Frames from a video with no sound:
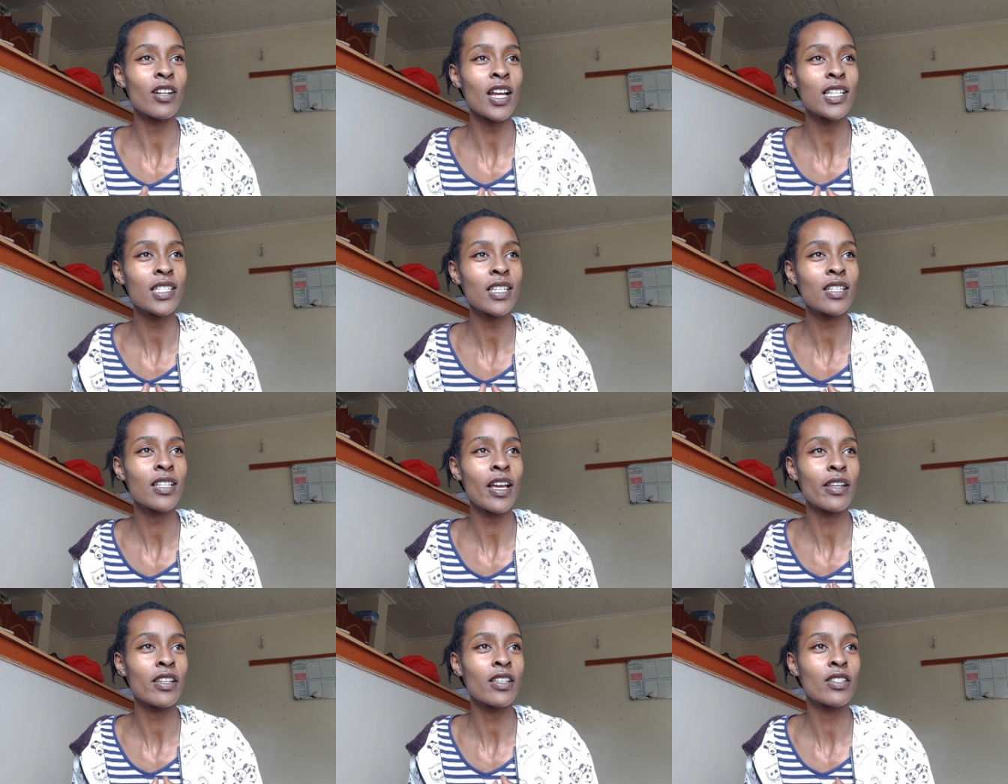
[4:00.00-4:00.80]
Granted,
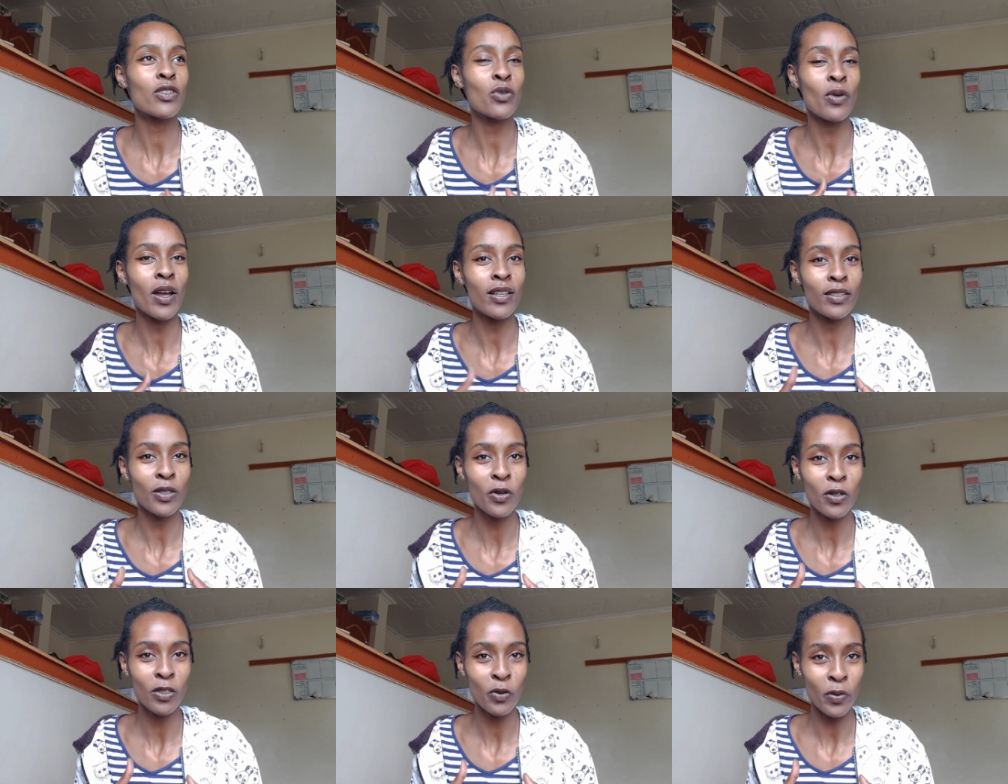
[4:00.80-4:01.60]
I didn't run the
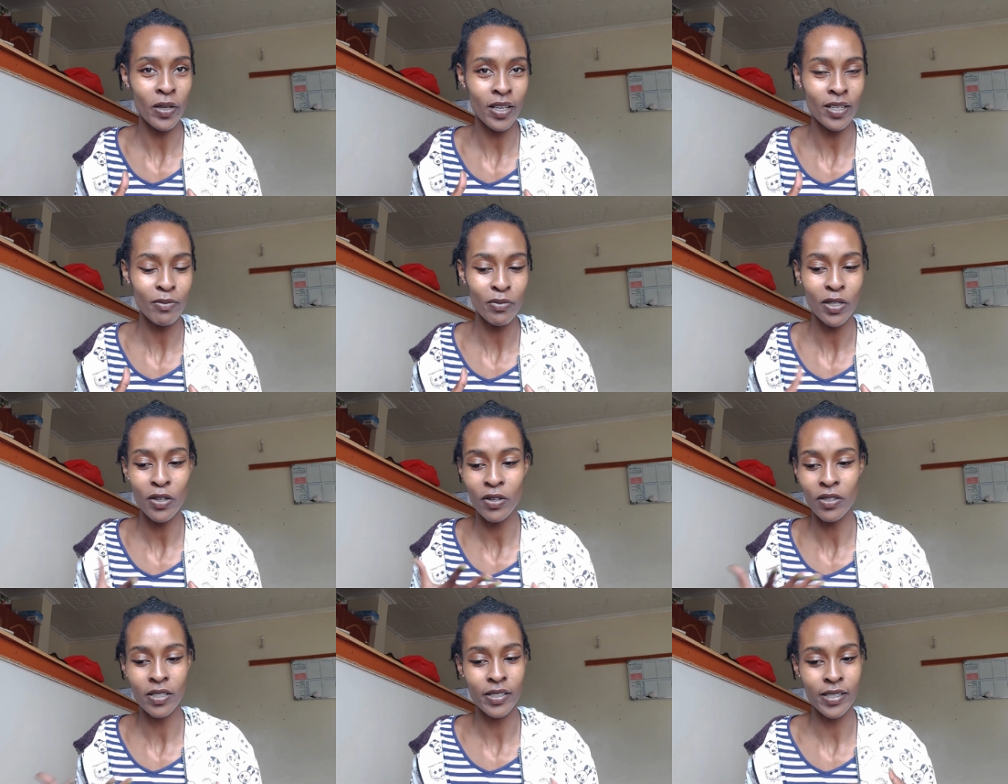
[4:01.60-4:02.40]
whole way
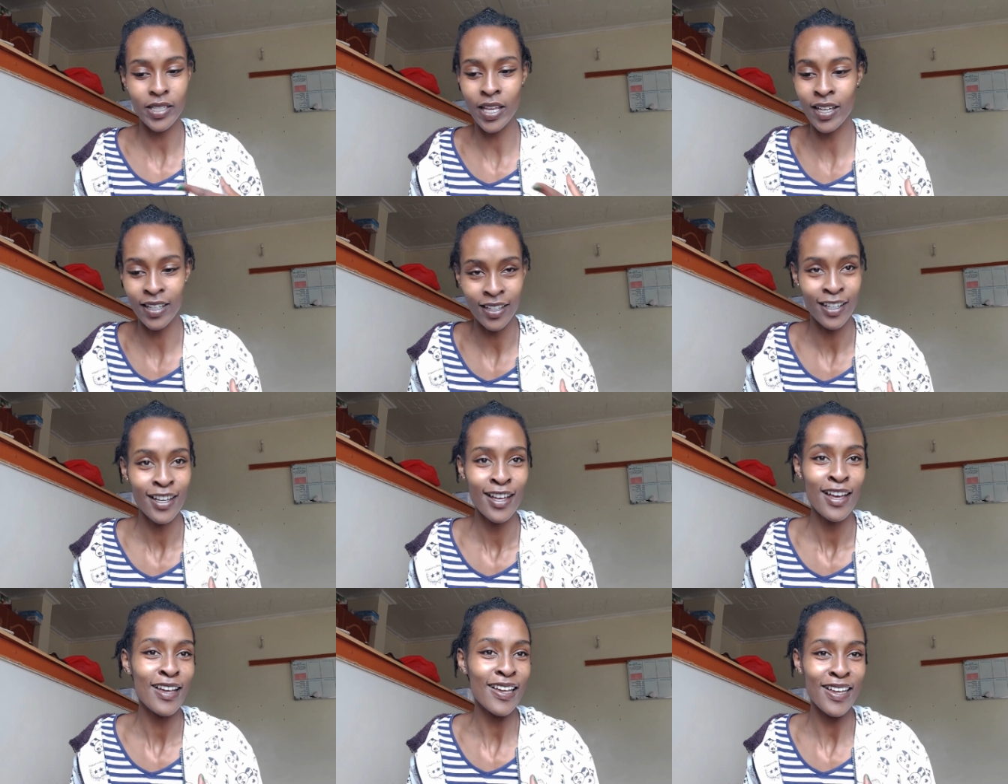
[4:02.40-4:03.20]
because
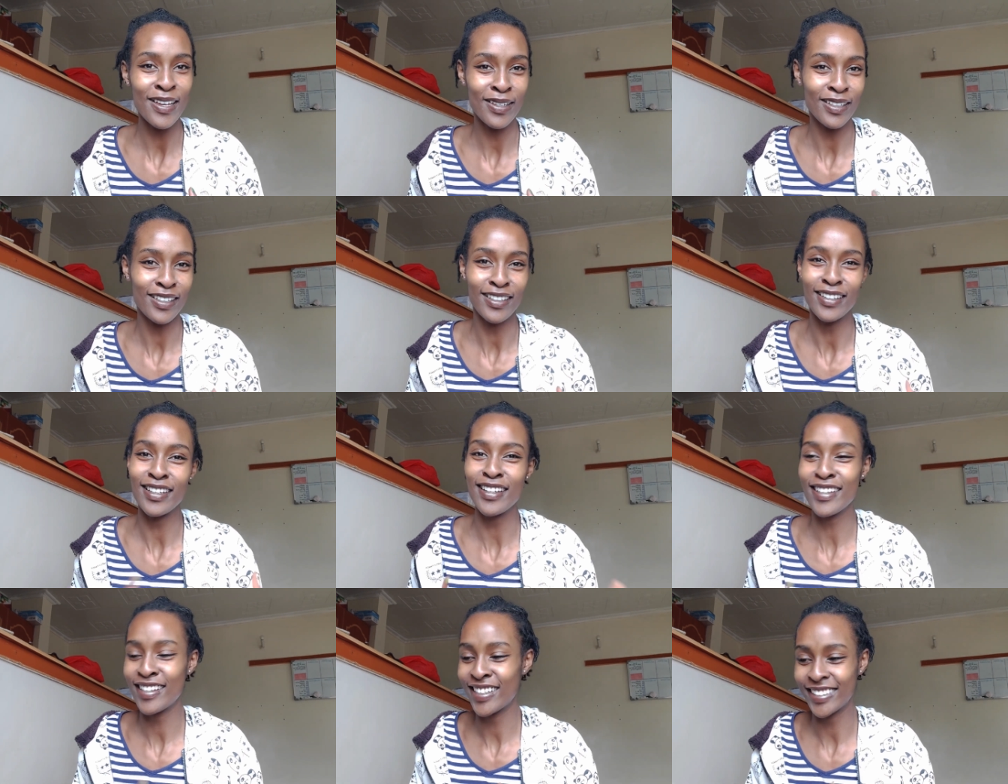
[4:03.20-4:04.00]
I
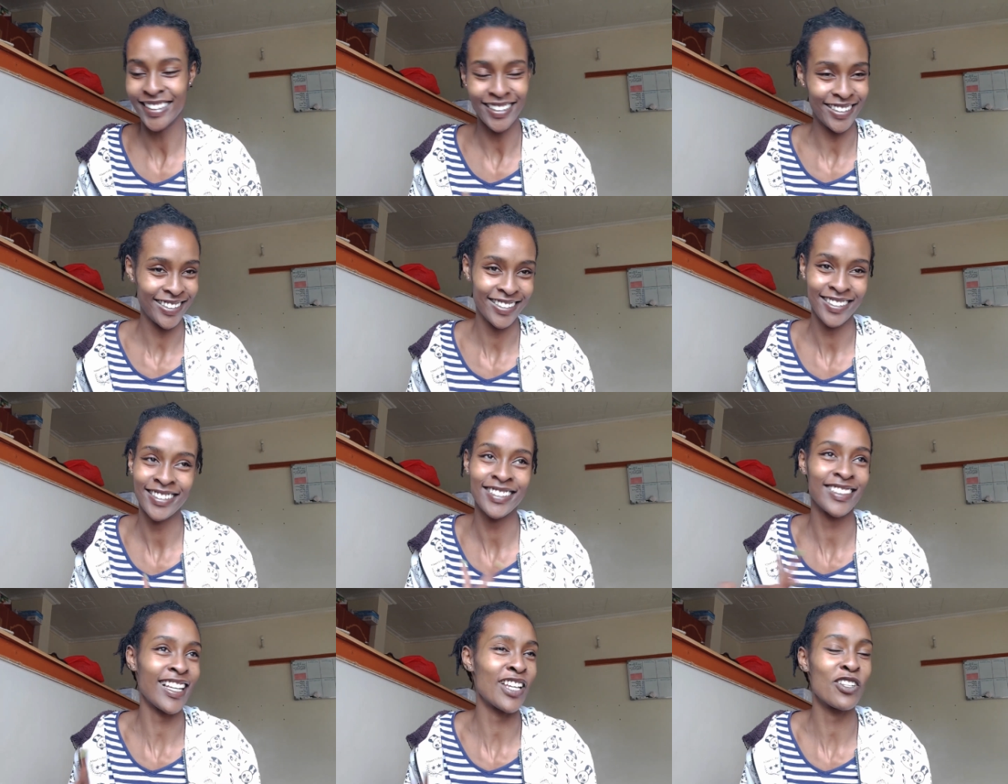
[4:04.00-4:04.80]
I don't
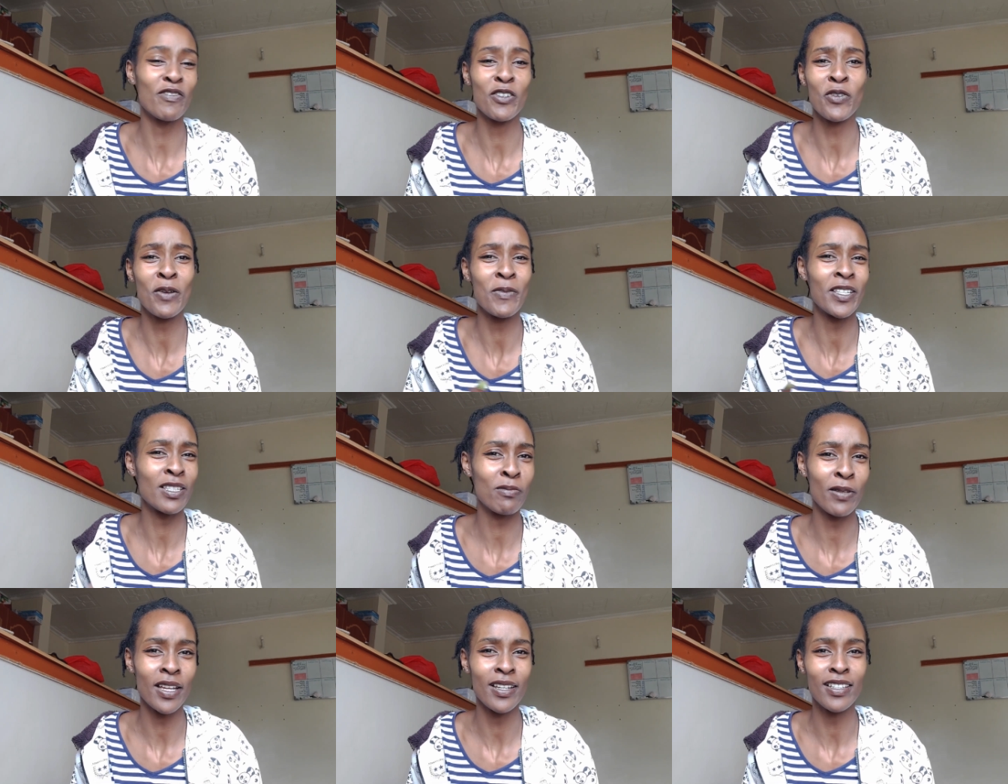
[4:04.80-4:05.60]
even know I'm
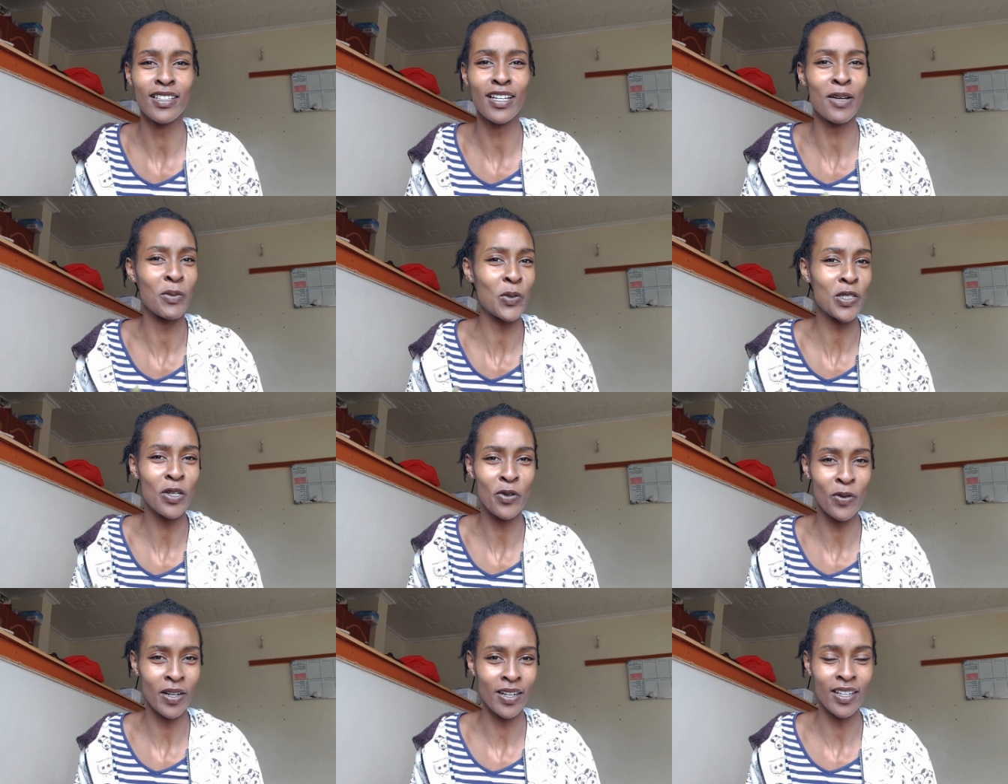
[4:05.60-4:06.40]
explaining. I'm not
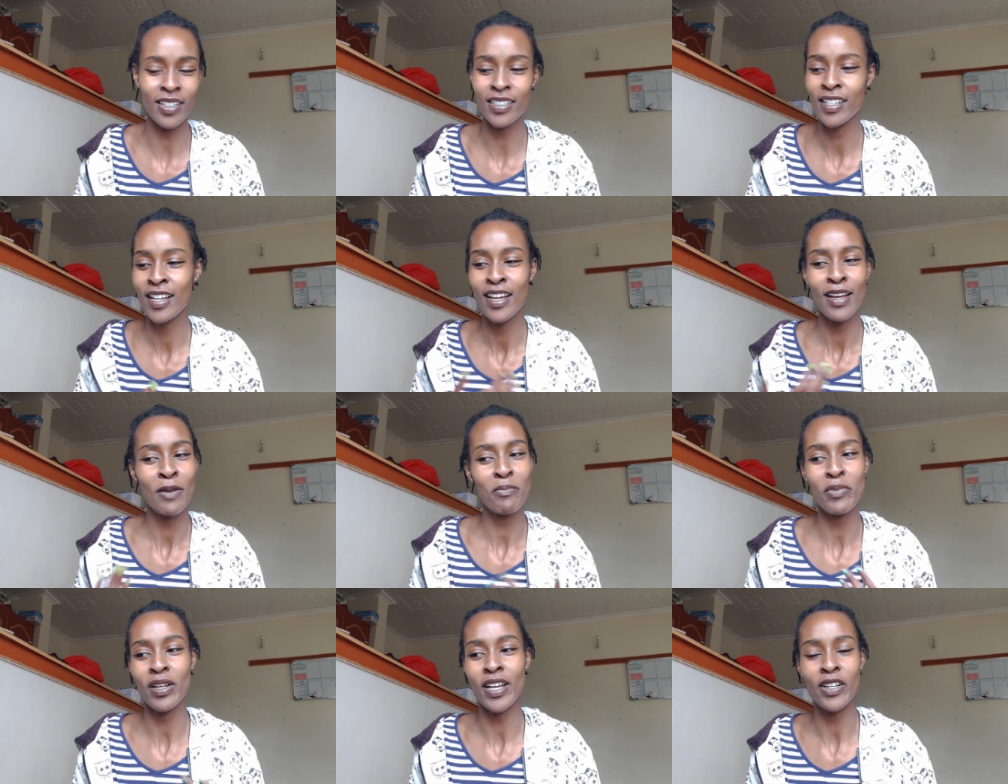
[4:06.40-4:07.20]
a runner,
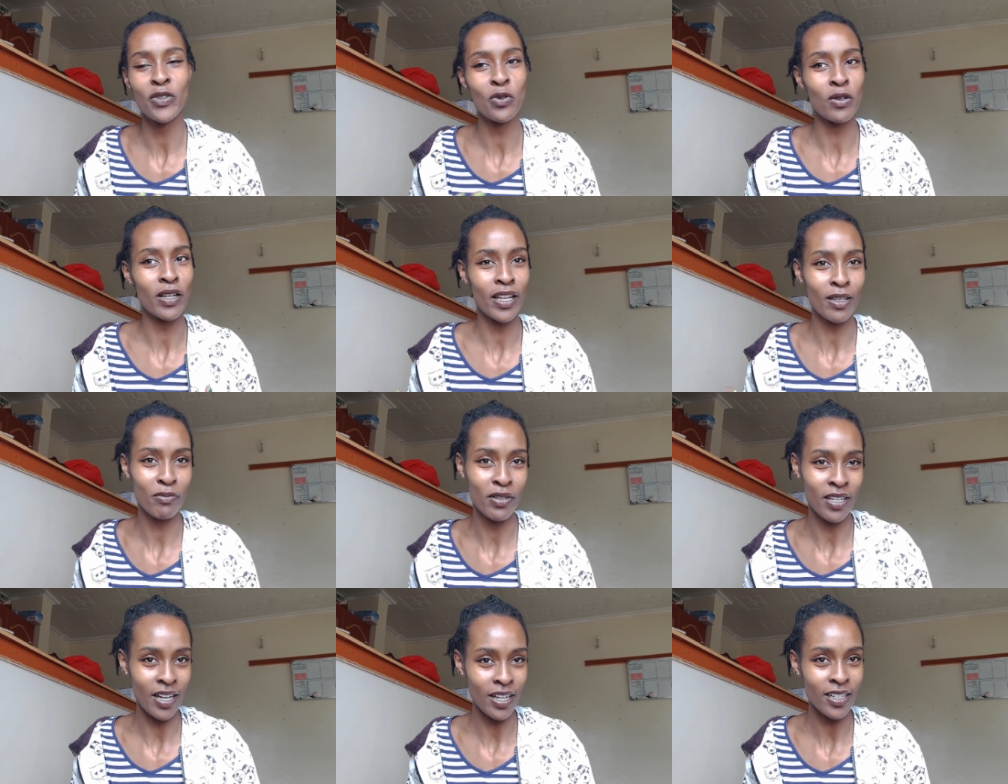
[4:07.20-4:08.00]
but I do like
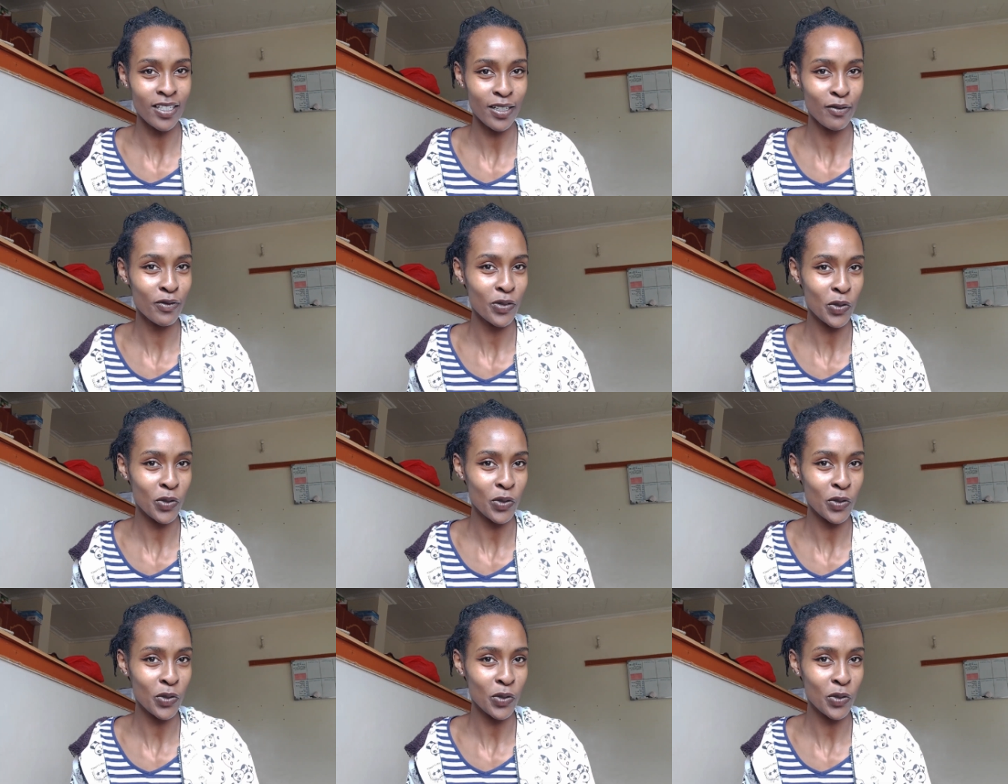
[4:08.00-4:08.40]
being active.